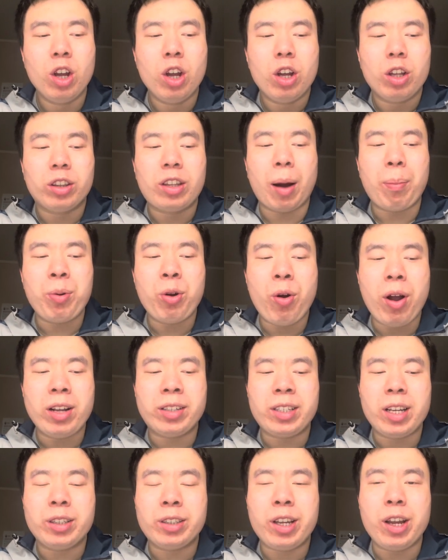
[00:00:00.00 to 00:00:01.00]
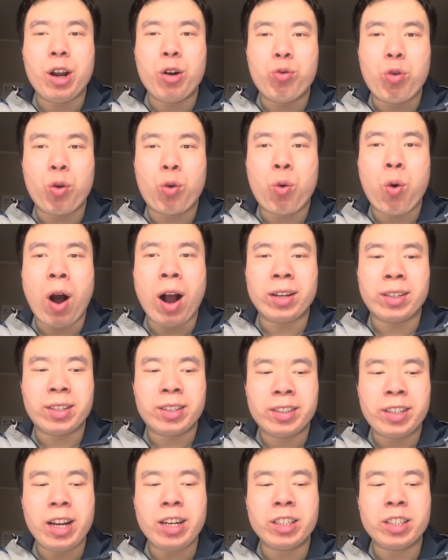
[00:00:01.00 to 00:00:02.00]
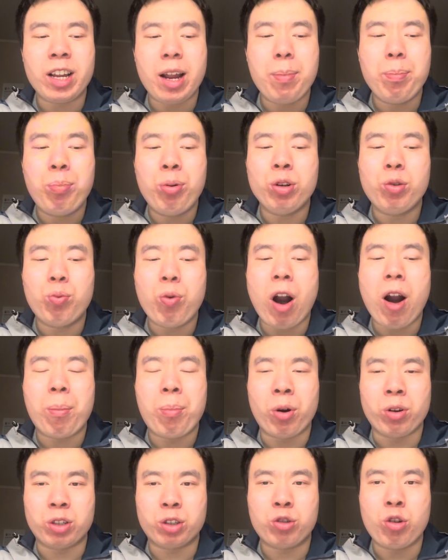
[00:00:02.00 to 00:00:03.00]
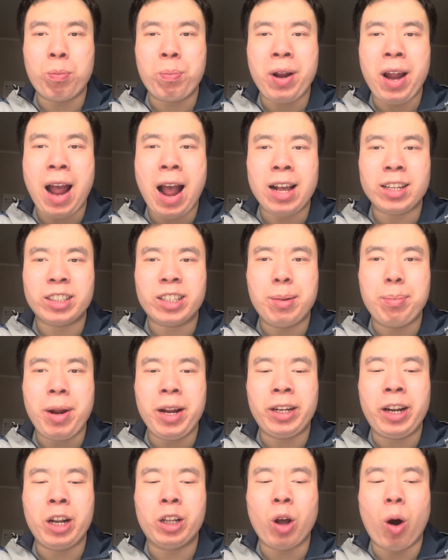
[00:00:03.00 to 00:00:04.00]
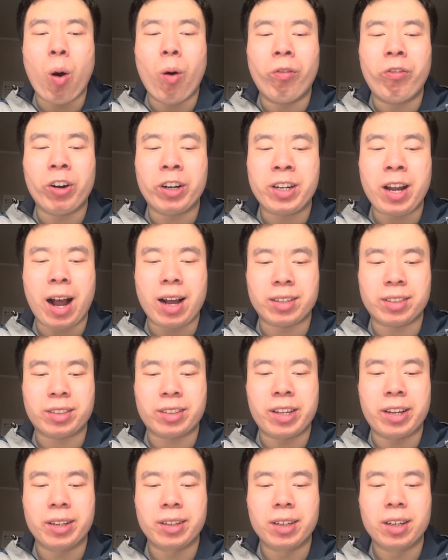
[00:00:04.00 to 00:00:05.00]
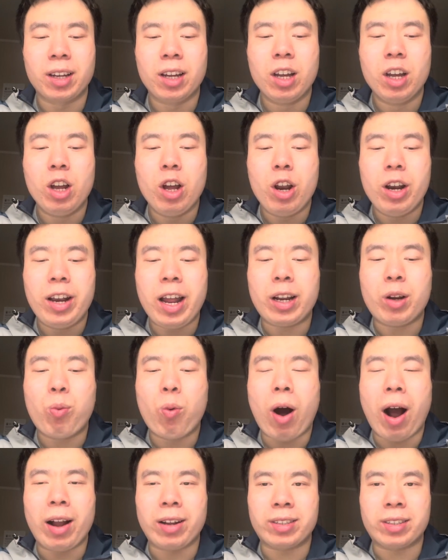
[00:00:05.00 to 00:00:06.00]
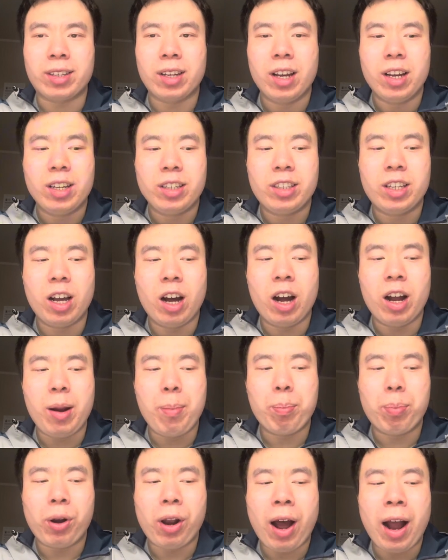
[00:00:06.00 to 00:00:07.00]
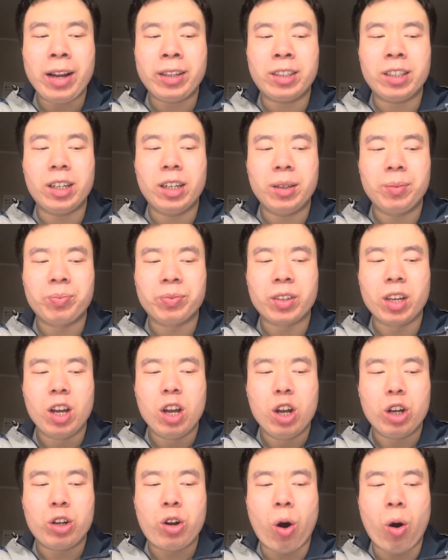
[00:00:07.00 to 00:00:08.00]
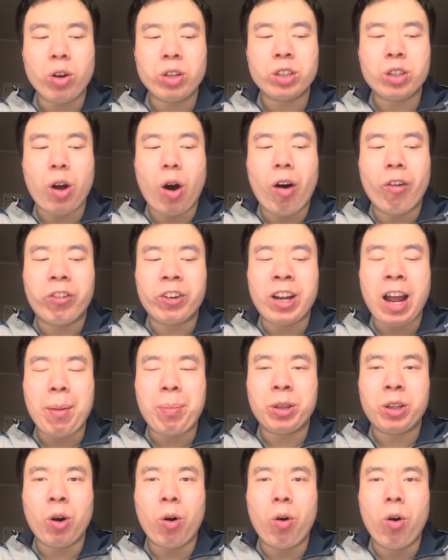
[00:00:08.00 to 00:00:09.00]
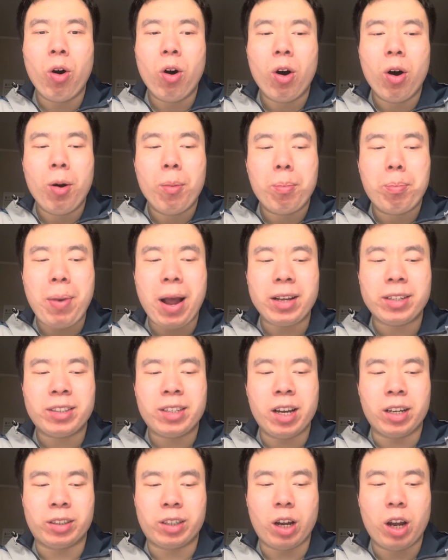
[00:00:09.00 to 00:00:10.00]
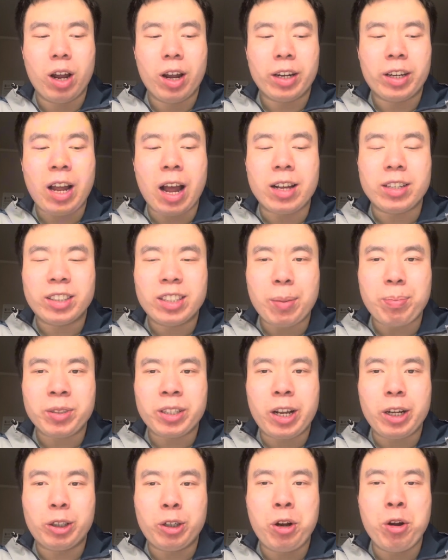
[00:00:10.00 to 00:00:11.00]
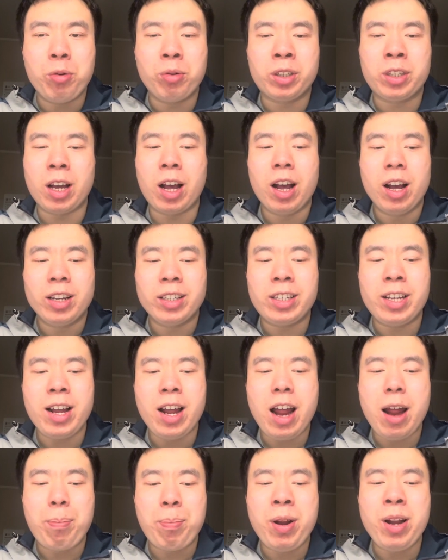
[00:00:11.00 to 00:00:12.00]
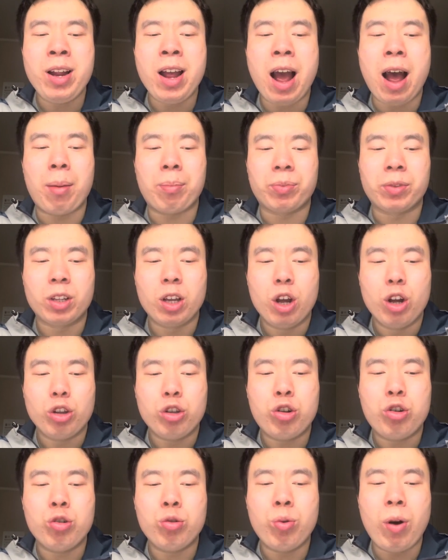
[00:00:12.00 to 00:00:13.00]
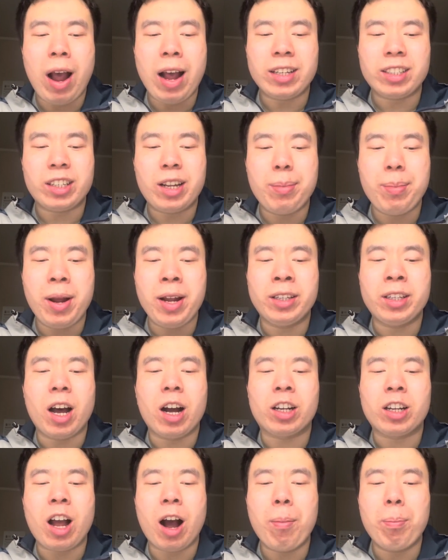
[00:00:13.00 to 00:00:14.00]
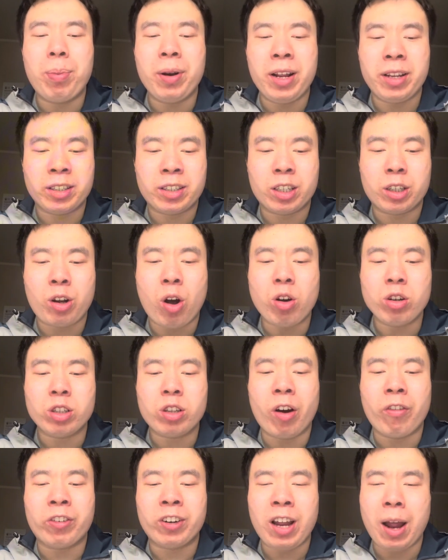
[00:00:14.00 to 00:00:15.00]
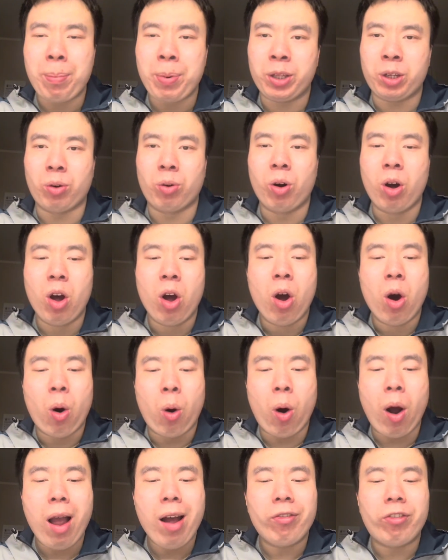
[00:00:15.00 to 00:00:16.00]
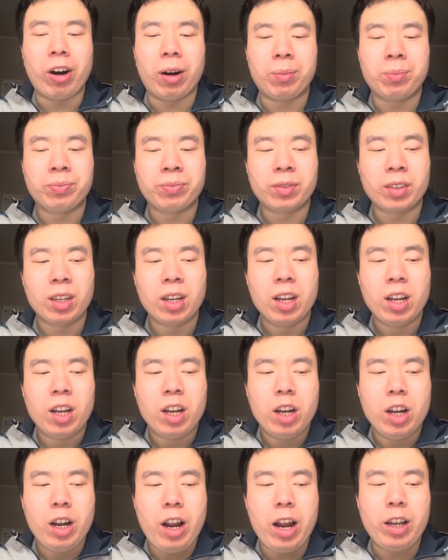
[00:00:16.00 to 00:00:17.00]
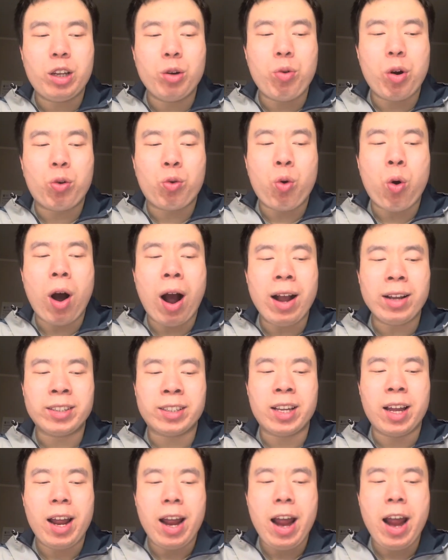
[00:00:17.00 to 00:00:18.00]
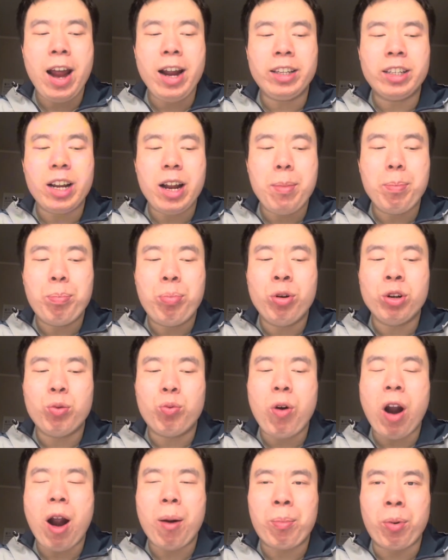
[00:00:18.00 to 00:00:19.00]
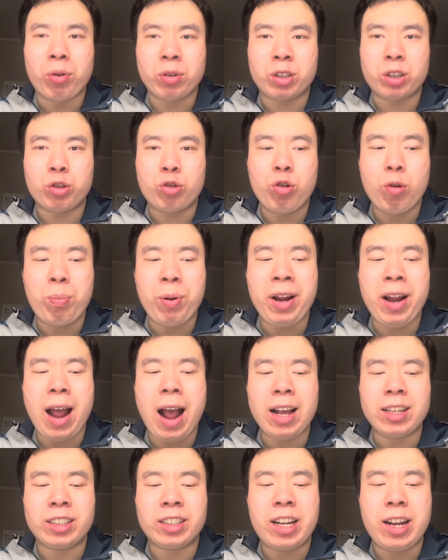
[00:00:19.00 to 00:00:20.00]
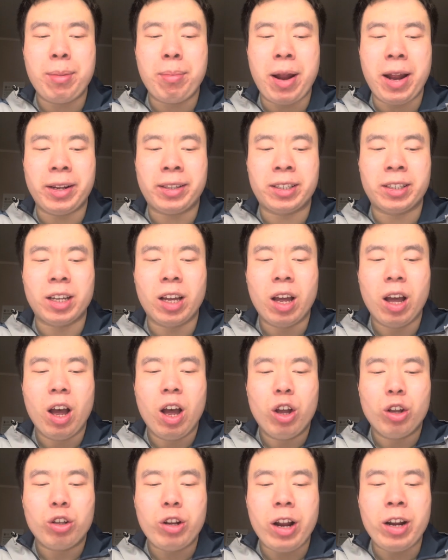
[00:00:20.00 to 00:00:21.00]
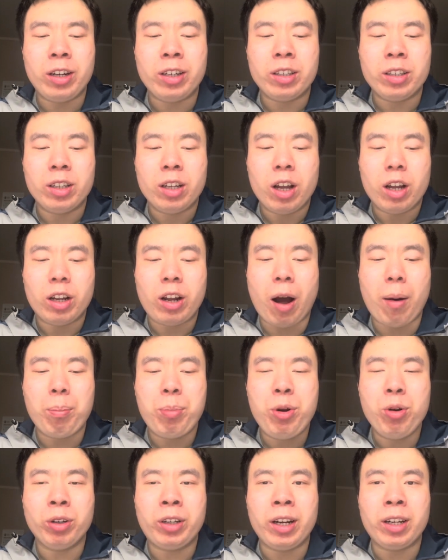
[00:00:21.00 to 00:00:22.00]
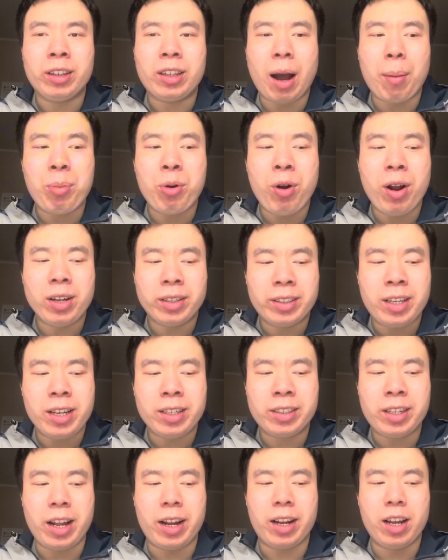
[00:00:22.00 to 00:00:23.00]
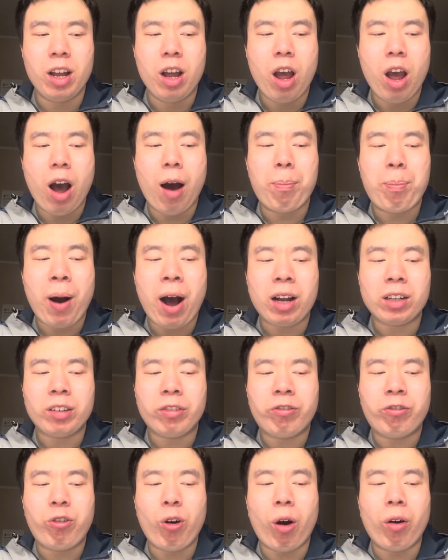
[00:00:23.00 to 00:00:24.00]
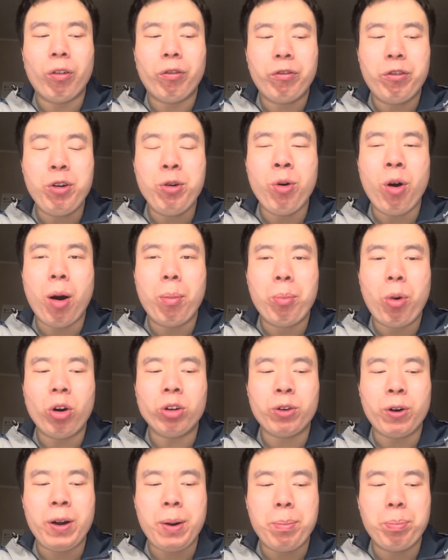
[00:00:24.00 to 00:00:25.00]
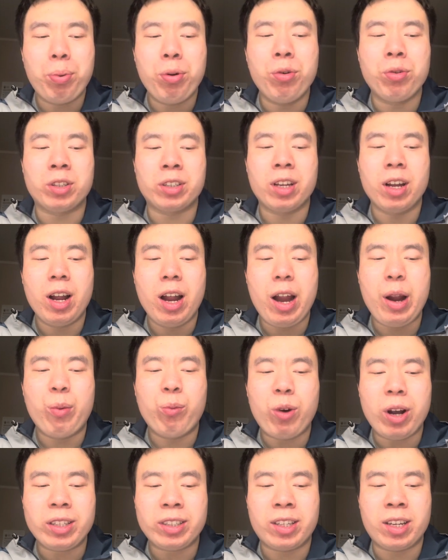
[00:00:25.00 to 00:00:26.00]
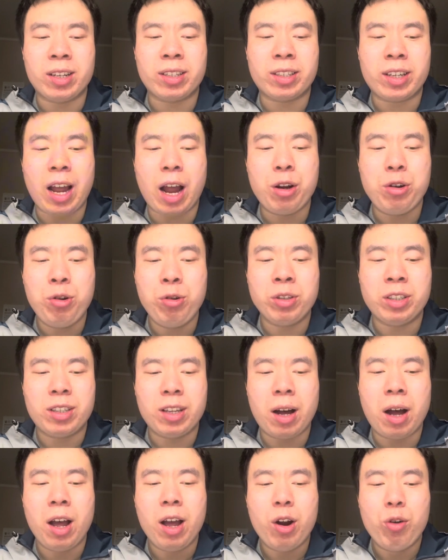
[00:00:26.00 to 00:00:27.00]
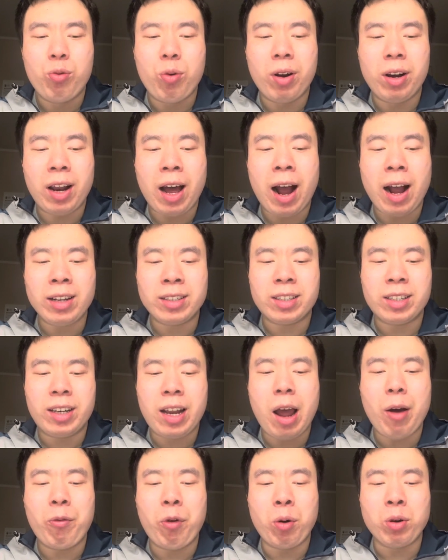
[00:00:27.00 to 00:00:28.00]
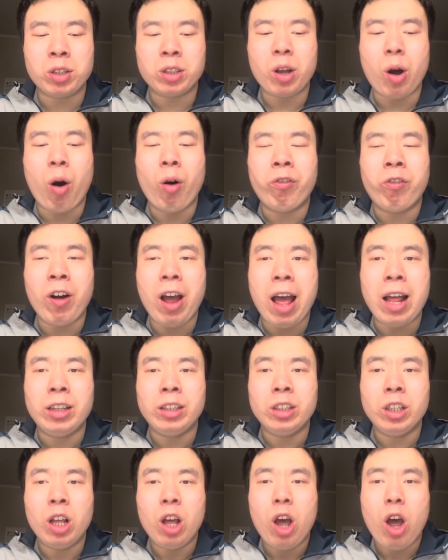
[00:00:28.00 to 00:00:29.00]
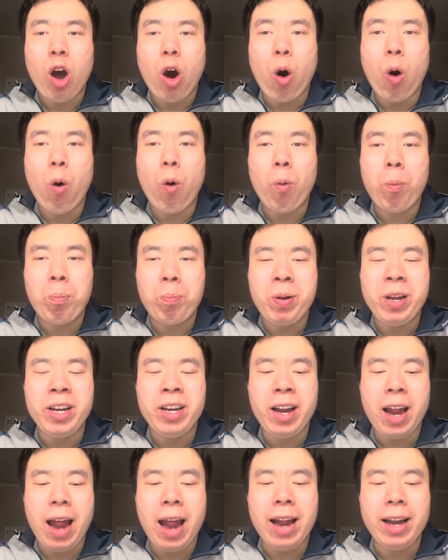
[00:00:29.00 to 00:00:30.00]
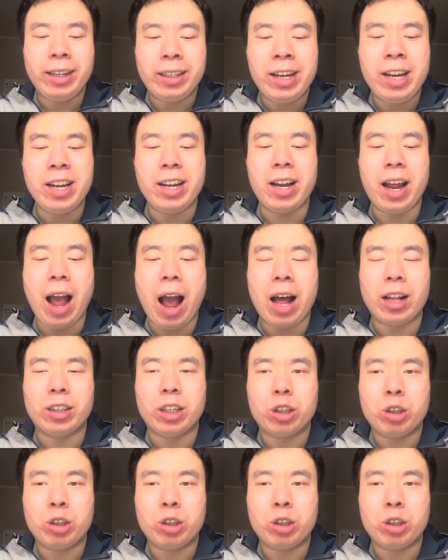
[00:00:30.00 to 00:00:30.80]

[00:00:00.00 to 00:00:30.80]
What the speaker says: WACC requires 6 input variables to be estimated or forecast. Likewise, the implied cost of capital method can substitute CAPM to estimate a company's cost of capital. However, it requires 8 input variables to be estimated in computing WACC. Apart from fewer modeling inputs, investors can use the realized levels of NOPAT and